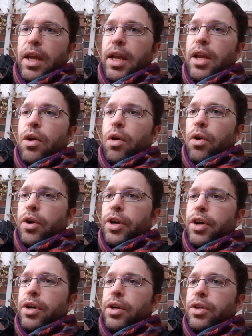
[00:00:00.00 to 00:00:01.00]
in
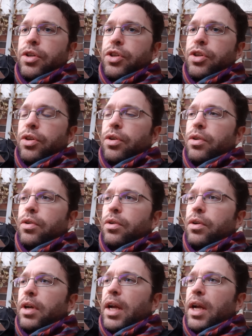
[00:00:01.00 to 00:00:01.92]
order to